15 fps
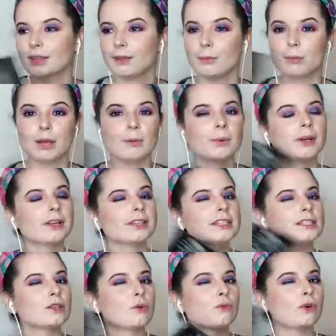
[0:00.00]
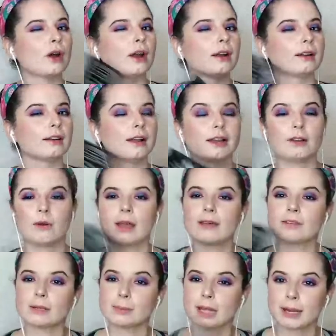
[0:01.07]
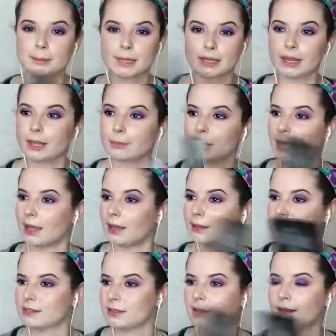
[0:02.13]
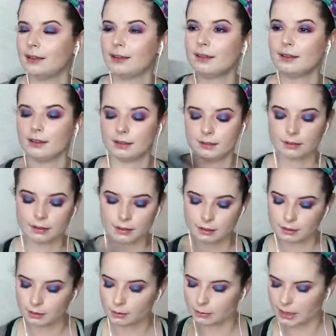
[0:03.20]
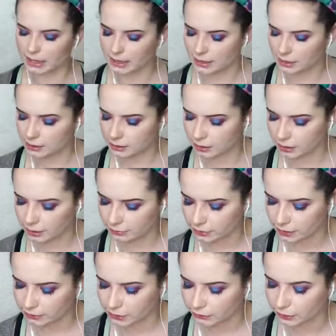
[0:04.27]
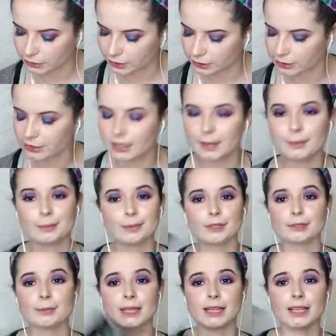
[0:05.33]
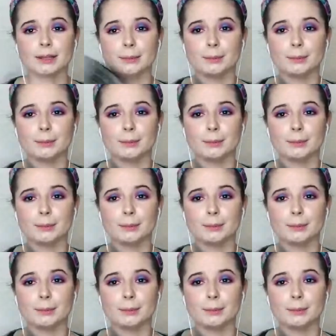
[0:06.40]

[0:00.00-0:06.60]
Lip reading: But what do y'all think so far? I know I haven't applied my lip yet. And I think that's all I have left after this. Yep, it's my lip.